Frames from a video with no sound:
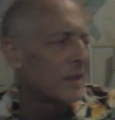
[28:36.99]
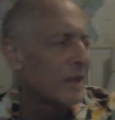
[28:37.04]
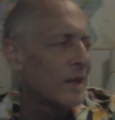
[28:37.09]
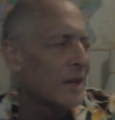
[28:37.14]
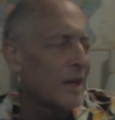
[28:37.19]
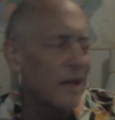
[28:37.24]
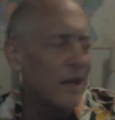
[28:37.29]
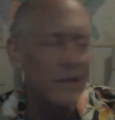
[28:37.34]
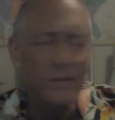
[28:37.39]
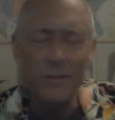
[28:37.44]

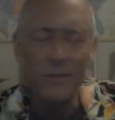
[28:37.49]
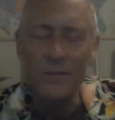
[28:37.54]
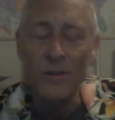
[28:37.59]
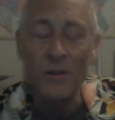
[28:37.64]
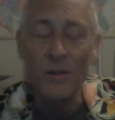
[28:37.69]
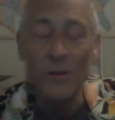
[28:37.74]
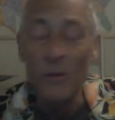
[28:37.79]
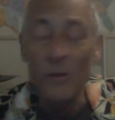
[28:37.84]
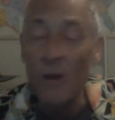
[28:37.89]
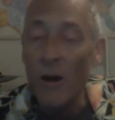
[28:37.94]
There's
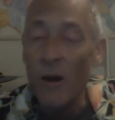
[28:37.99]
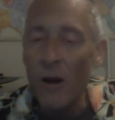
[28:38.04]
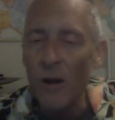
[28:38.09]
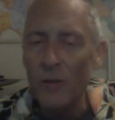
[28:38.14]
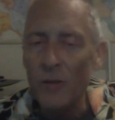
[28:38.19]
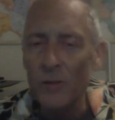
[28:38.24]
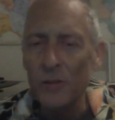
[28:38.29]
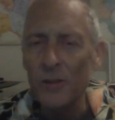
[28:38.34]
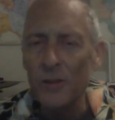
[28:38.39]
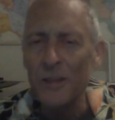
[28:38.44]
a
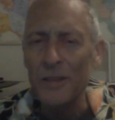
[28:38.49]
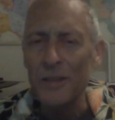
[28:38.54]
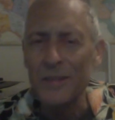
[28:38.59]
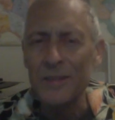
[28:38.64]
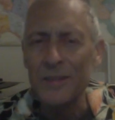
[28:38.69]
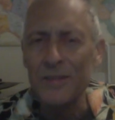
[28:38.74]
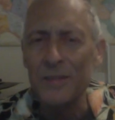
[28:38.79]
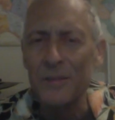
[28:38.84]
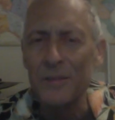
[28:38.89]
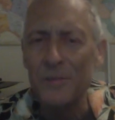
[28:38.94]
long
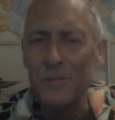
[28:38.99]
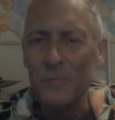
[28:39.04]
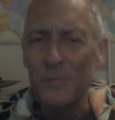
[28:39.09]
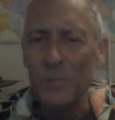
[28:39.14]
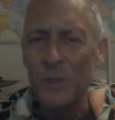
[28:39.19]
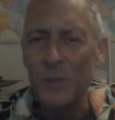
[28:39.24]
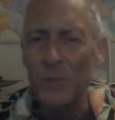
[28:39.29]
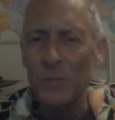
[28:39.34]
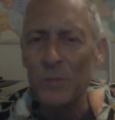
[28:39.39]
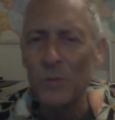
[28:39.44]
list of
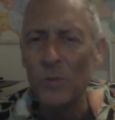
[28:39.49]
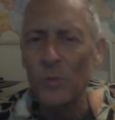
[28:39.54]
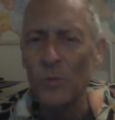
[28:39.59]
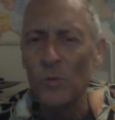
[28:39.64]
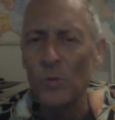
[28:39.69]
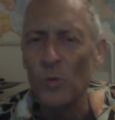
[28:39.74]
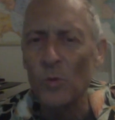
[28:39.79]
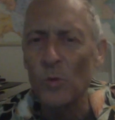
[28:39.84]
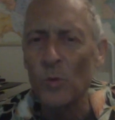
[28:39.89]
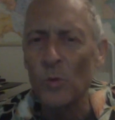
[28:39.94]

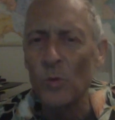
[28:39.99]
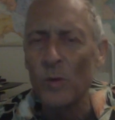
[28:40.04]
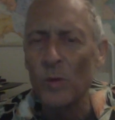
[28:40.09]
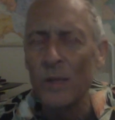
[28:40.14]
people who